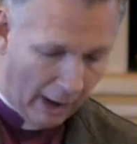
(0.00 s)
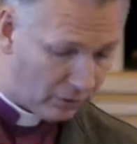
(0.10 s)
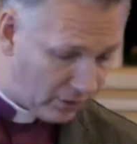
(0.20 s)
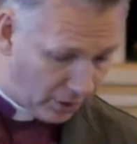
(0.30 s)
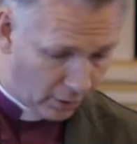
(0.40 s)

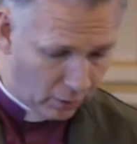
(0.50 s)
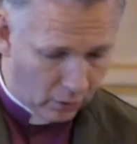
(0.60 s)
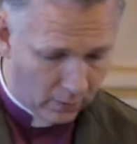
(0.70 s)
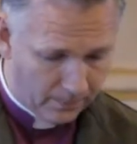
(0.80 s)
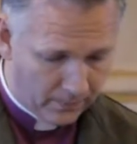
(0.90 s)
out
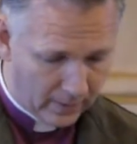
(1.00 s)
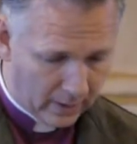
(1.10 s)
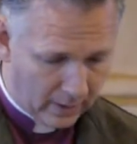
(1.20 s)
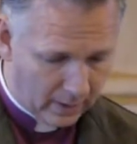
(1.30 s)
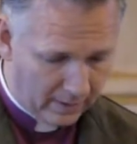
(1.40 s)
to
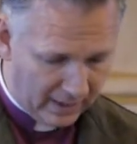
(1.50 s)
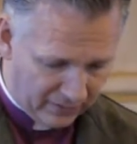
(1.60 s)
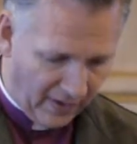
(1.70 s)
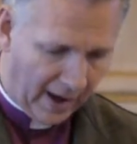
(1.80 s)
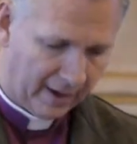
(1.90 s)

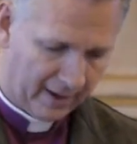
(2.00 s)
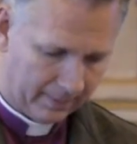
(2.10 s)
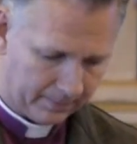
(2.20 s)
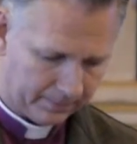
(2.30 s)
this valley.